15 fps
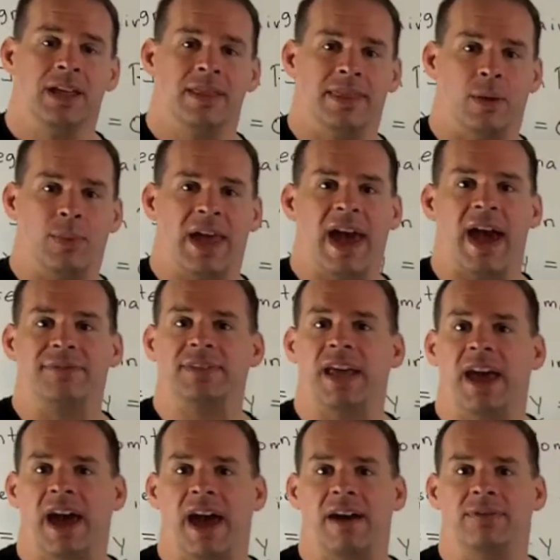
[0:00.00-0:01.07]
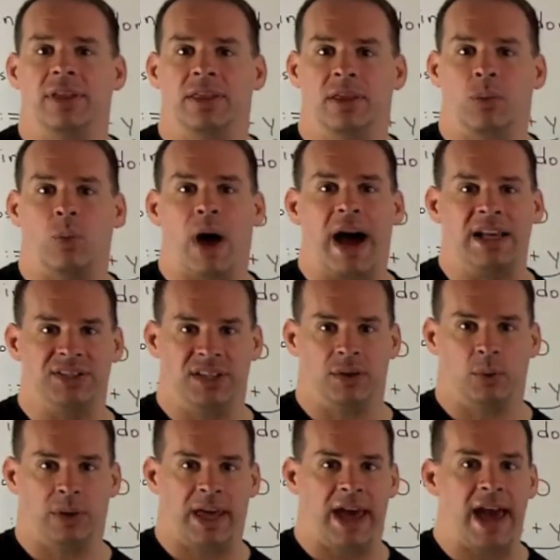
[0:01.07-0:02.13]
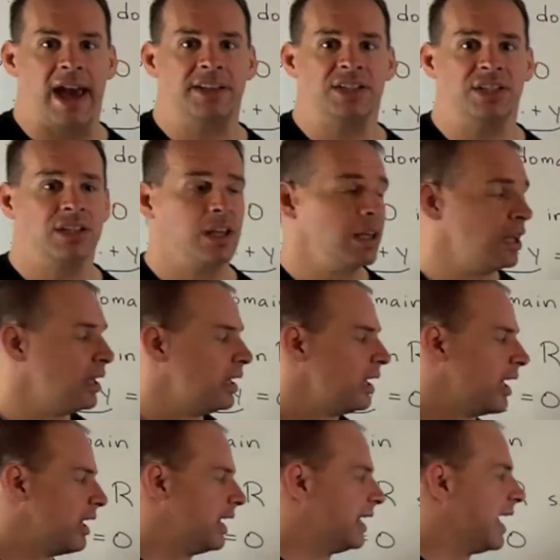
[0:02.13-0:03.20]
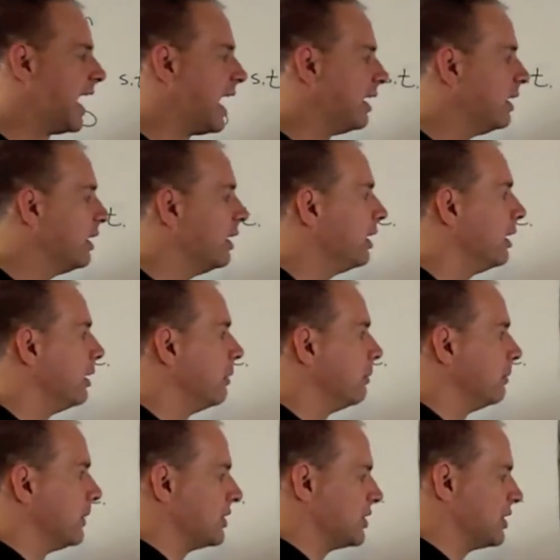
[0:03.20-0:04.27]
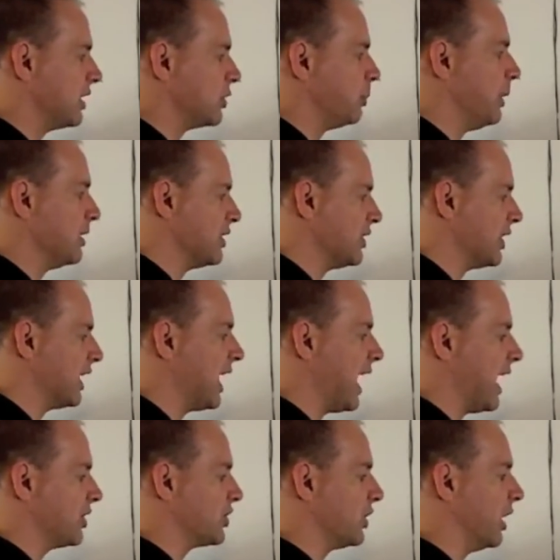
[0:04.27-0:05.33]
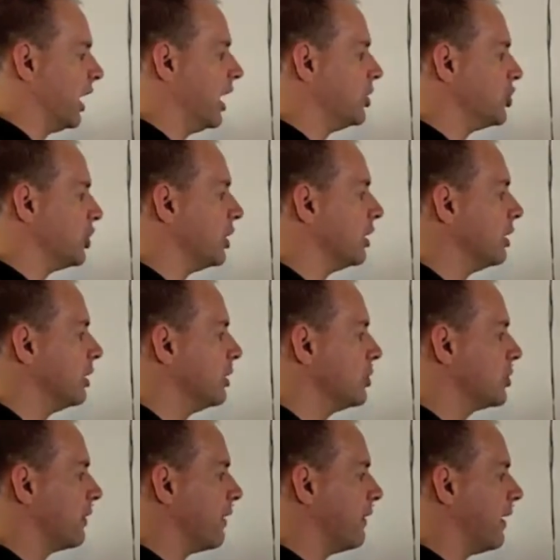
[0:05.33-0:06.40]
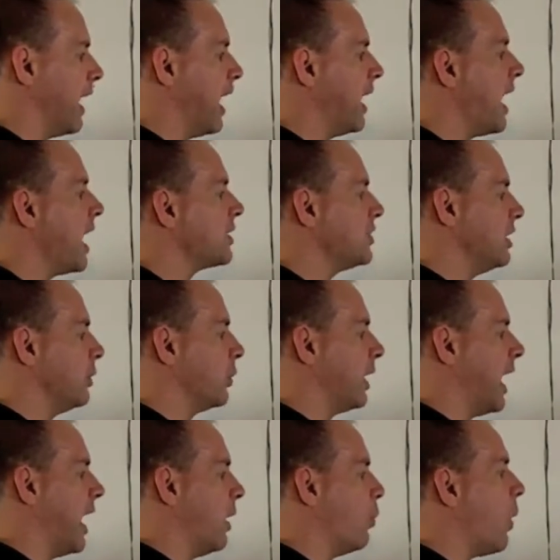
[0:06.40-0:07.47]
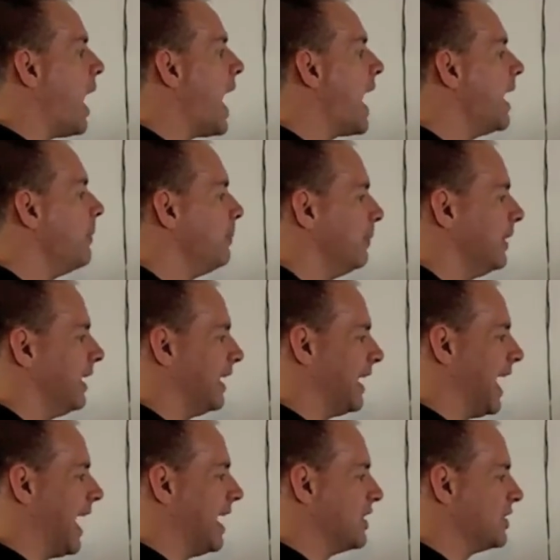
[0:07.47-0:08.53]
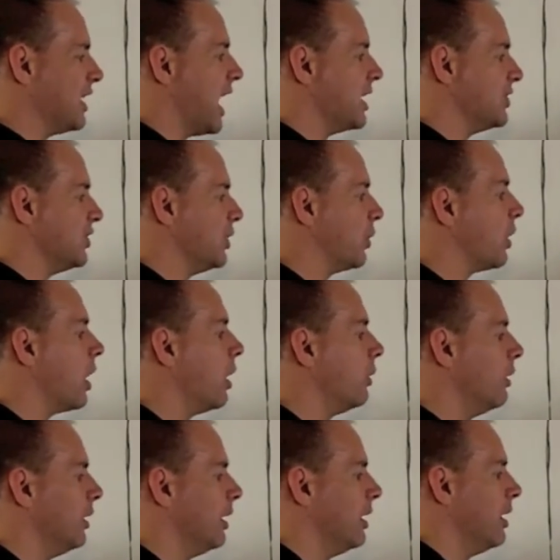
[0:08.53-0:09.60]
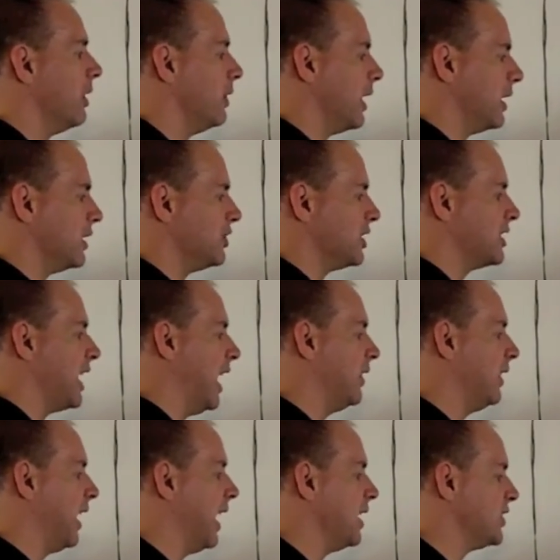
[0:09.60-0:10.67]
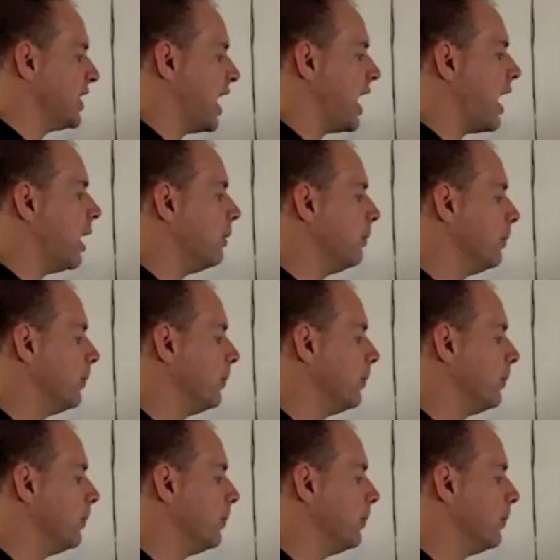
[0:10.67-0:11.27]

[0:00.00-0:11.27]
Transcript: then we have to have that y is equal to x. And again, this is this business of cancellation. So if I have ax equal to ay, a is non-zero, then you can just take the A's out.